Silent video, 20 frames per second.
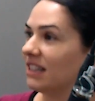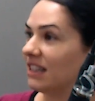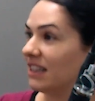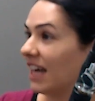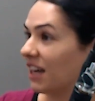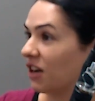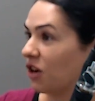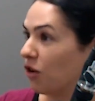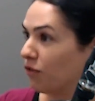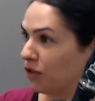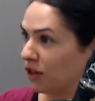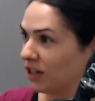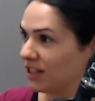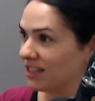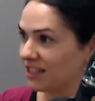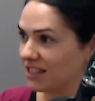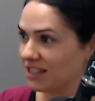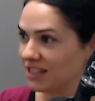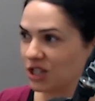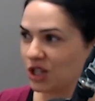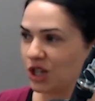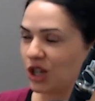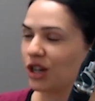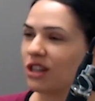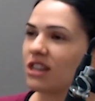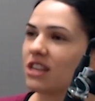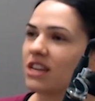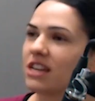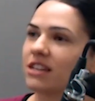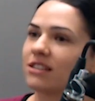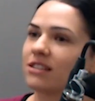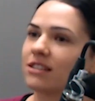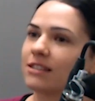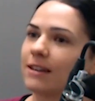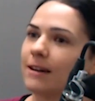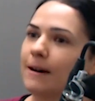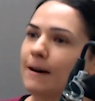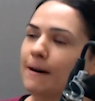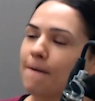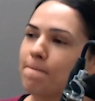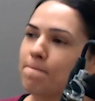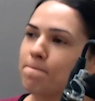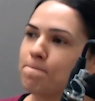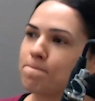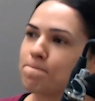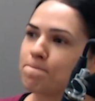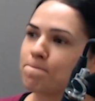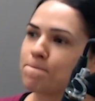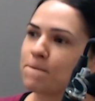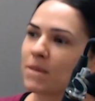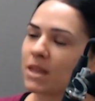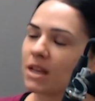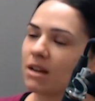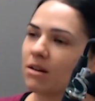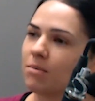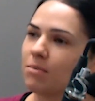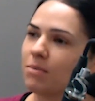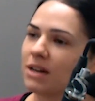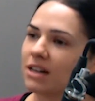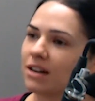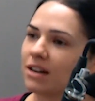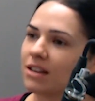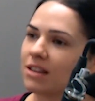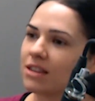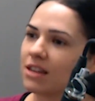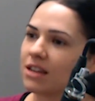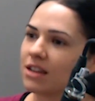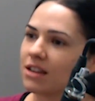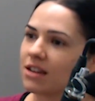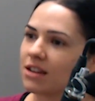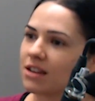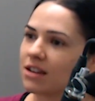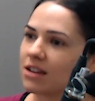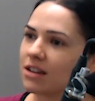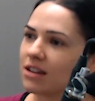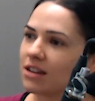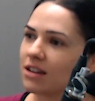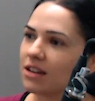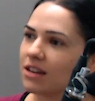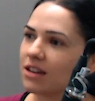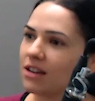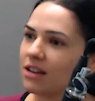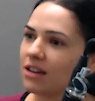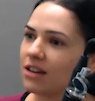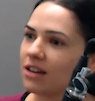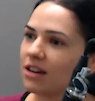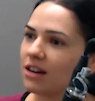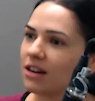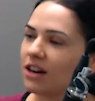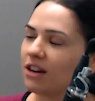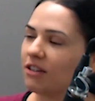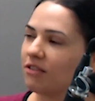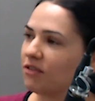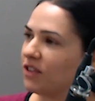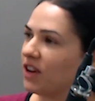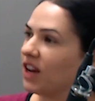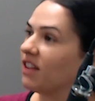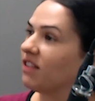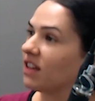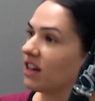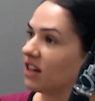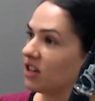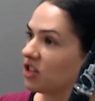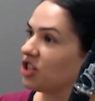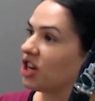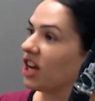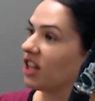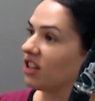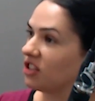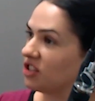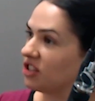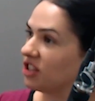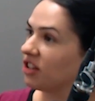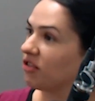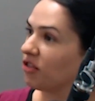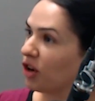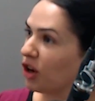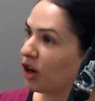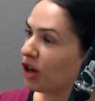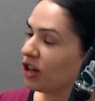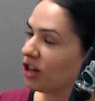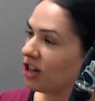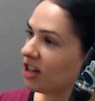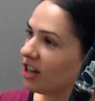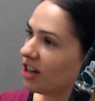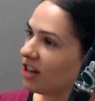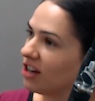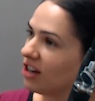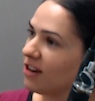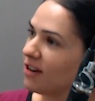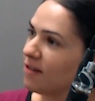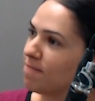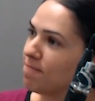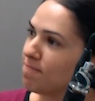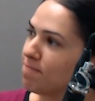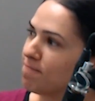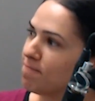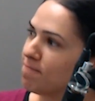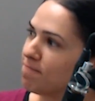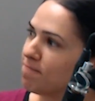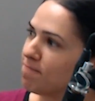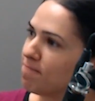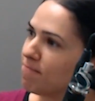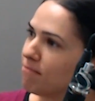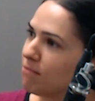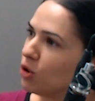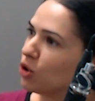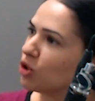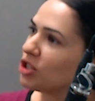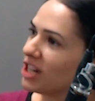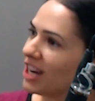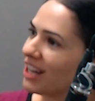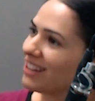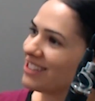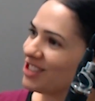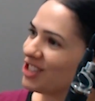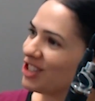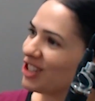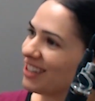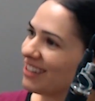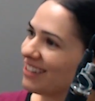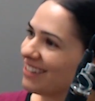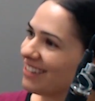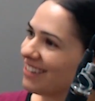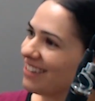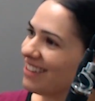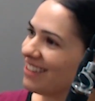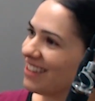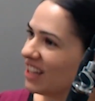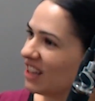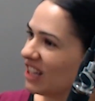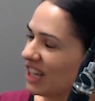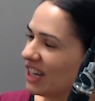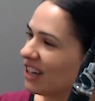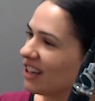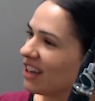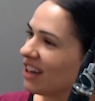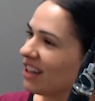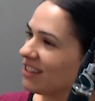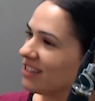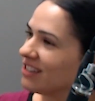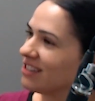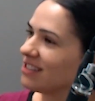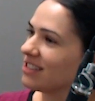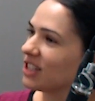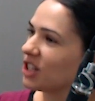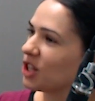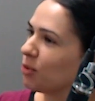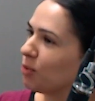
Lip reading: lack confidence in certain things. But I think I've found that a challenging road, more challenging than leading others and